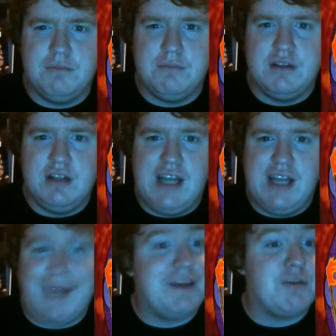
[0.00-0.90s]
It's actually
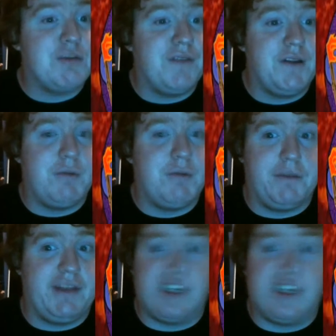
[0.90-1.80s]
sometimes supposed to be like
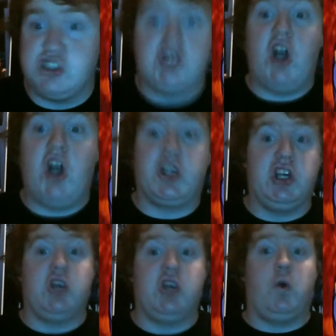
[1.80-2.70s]
shocking or
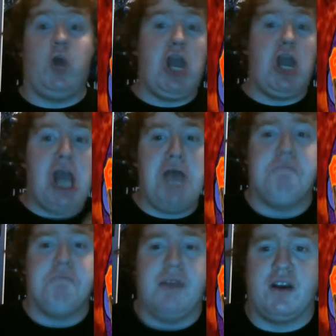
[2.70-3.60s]
epic or
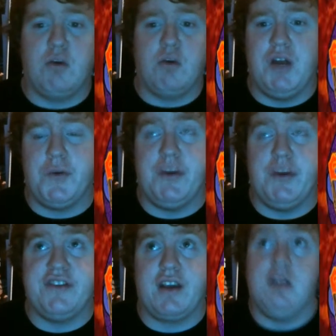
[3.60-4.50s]
whatever, when it's like,
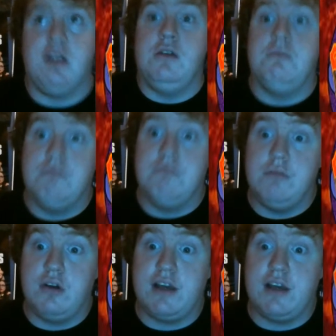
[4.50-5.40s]
okay,
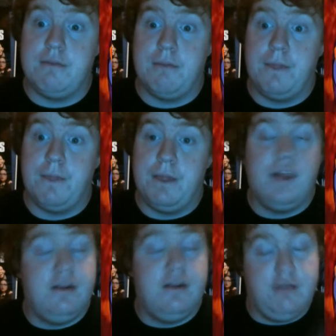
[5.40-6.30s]
I
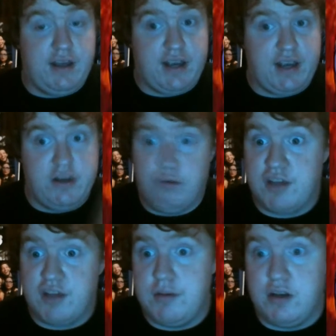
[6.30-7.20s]
kinda knew it was coming though.
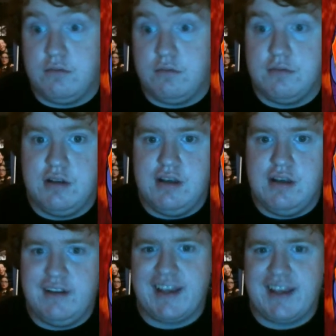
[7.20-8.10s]
Like,
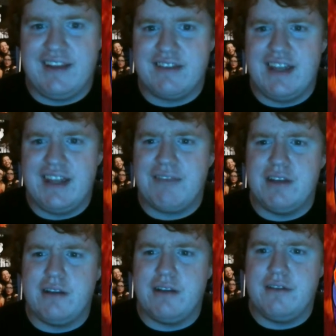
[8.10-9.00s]
I think from
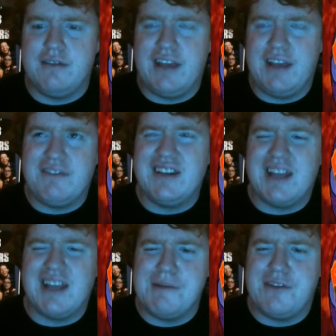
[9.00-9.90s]
not even seeing the
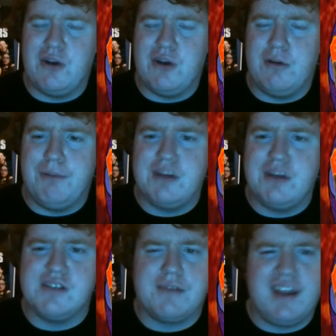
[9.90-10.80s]
episode, I'm probably just getting
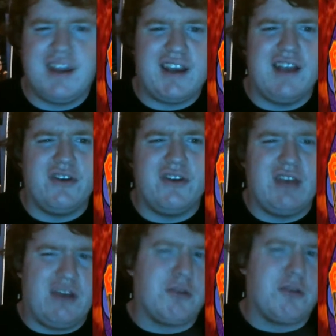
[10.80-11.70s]
kinda knew that I was gonna be
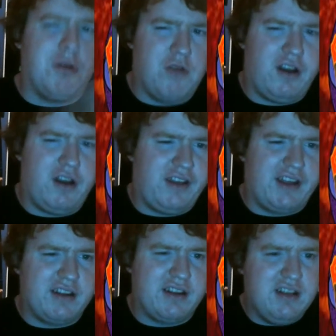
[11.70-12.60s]
Ron. Like,
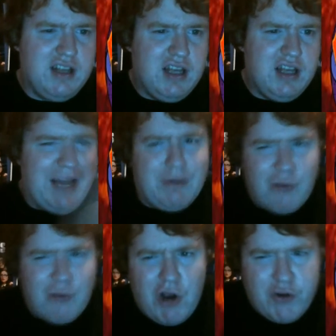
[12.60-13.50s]
I mean, we all know
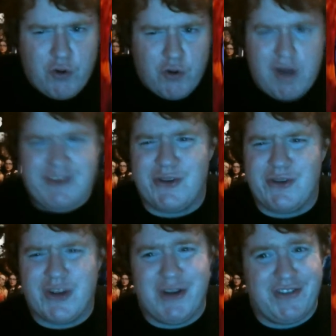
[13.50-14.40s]
Ron was gonna go at
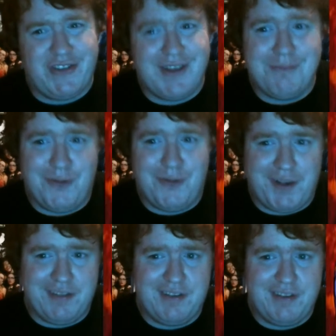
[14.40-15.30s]
some point, so